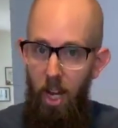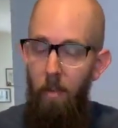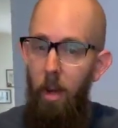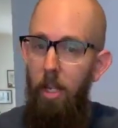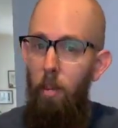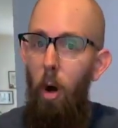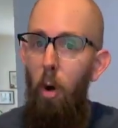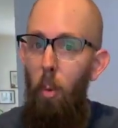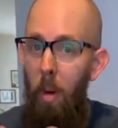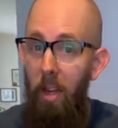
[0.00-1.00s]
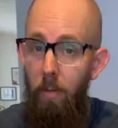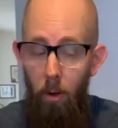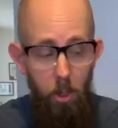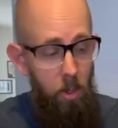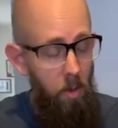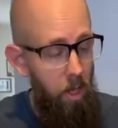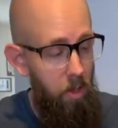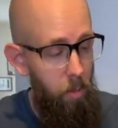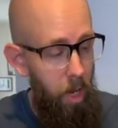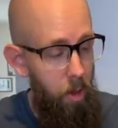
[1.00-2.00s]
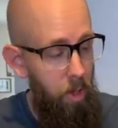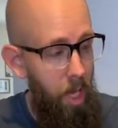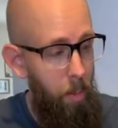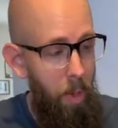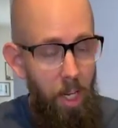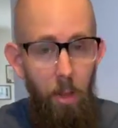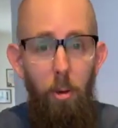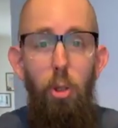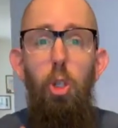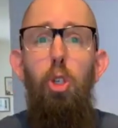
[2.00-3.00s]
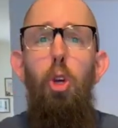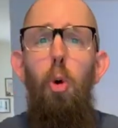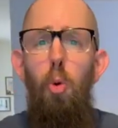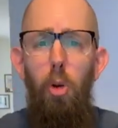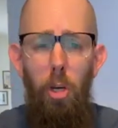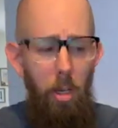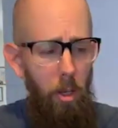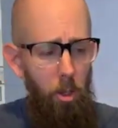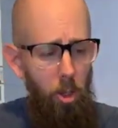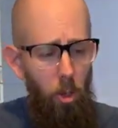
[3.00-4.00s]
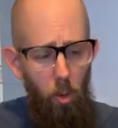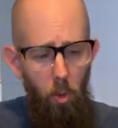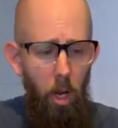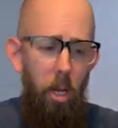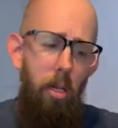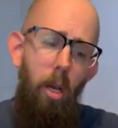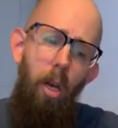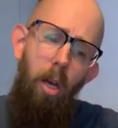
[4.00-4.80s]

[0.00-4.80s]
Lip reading: And I've made some homemade versions of these for my own campaign, and they're so good. They're so great.